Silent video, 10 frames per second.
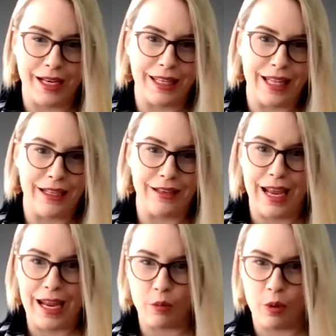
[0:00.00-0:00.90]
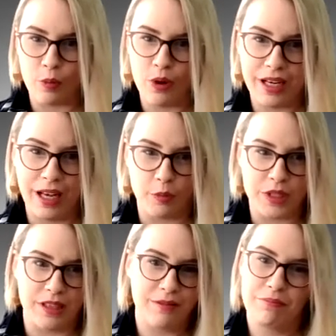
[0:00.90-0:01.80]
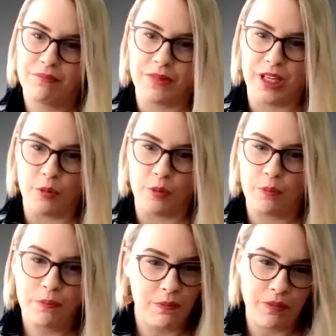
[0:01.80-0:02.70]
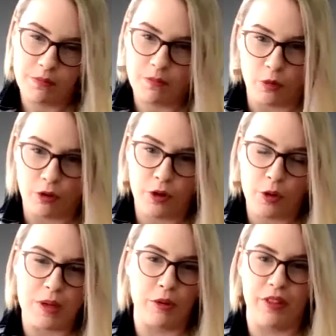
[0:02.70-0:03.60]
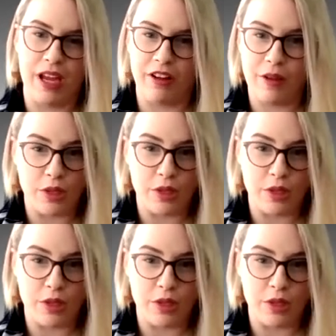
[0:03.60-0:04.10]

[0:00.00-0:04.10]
and then 811 helped it, refer people there. And then